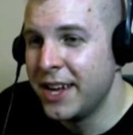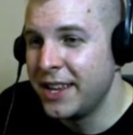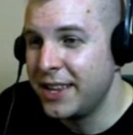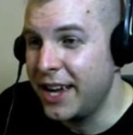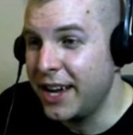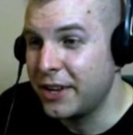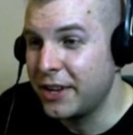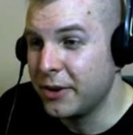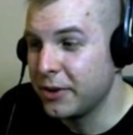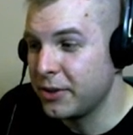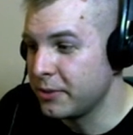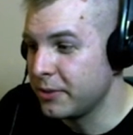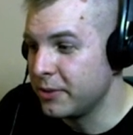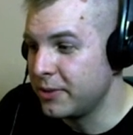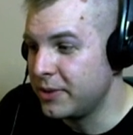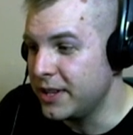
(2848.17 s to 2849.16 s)
that go
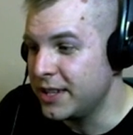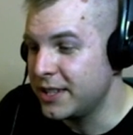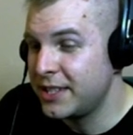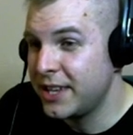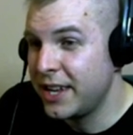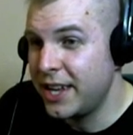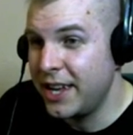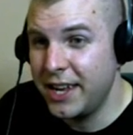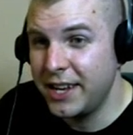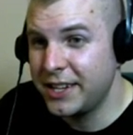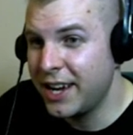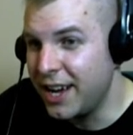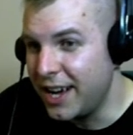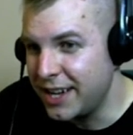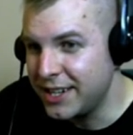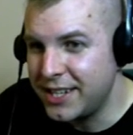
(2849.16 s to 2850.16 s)
through this in
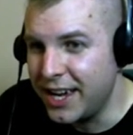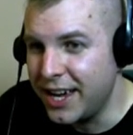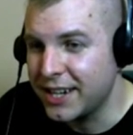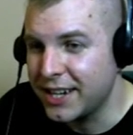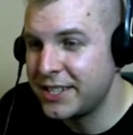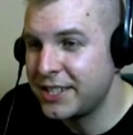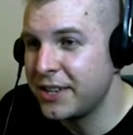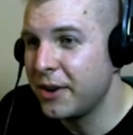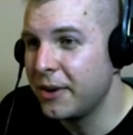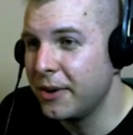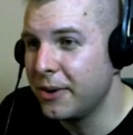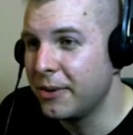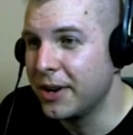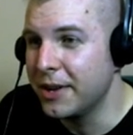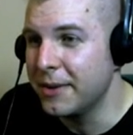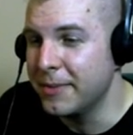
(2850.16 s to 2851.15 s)
context
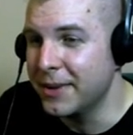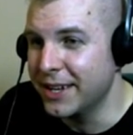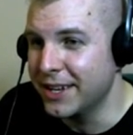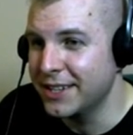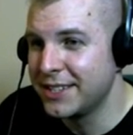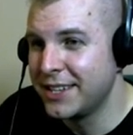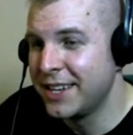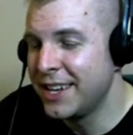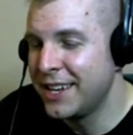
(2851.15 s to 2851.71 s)
what it means.